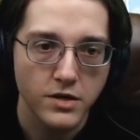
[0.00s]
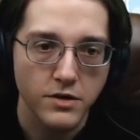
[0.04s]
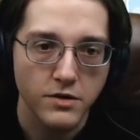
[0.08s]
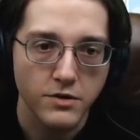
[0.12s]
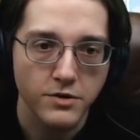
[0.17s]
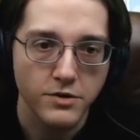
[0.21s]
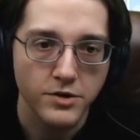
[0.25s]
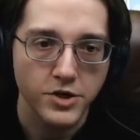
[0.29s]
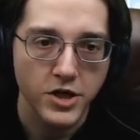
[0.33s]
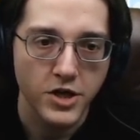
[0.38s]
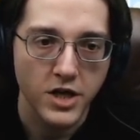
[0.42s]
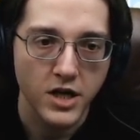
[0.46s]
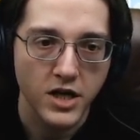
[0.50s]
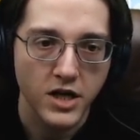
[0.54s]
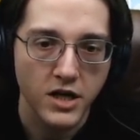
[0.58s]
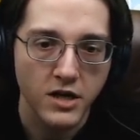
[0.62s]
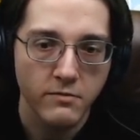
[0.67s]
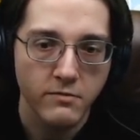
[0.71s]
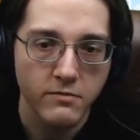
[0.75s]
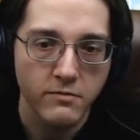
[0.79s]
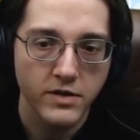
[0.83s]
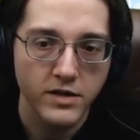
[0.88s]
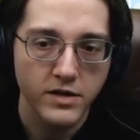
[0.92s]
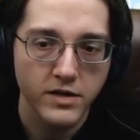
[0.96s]
Your
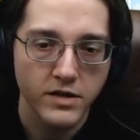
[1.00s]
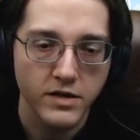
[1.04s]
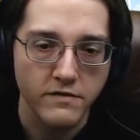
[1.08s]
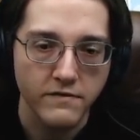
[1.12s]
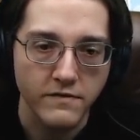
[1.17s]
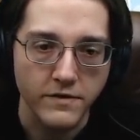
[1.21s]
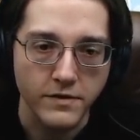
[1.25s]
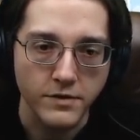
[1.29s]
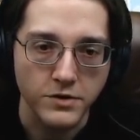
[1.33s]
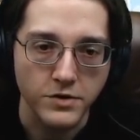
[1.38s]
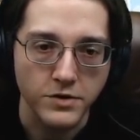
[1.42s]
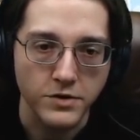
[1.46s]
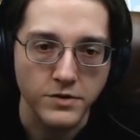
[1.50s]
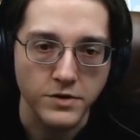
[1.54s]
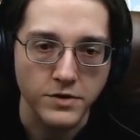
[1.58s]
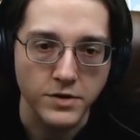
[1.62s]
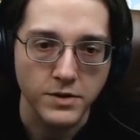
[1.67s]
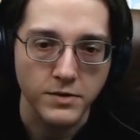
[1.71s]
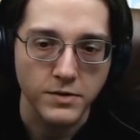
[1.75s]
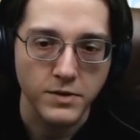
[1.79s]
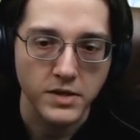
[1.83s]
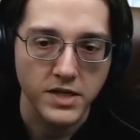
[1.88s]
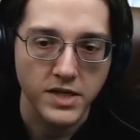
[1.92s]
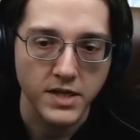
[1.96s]
job, if you choose
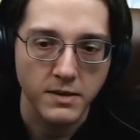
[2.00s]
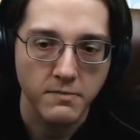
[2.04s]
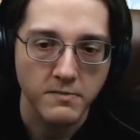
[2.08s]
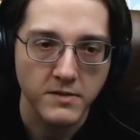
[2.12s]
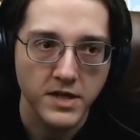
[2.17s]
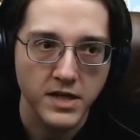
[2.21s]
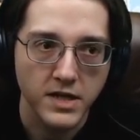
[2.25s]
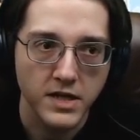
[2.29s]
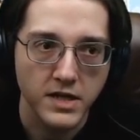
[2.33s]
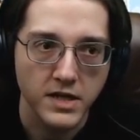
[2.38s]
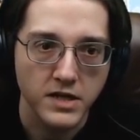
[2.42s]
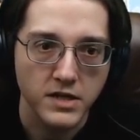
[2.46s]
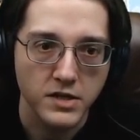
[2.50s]
to accept it,